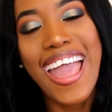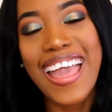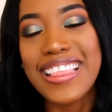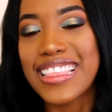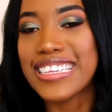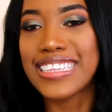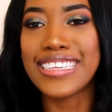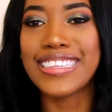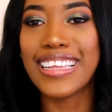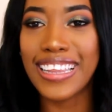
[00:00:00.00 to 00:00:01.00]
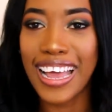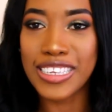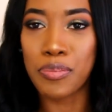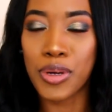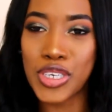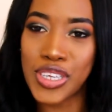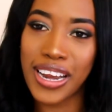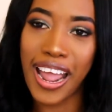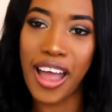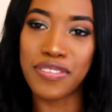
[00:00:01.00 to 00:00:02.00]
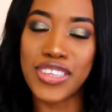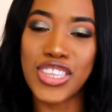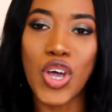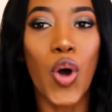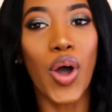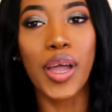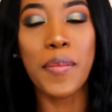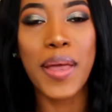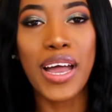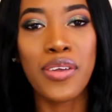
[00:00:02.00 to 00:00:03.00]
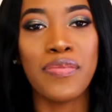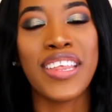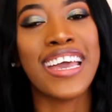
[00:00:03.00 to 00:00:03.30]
and this is the last brush that I have to talk about.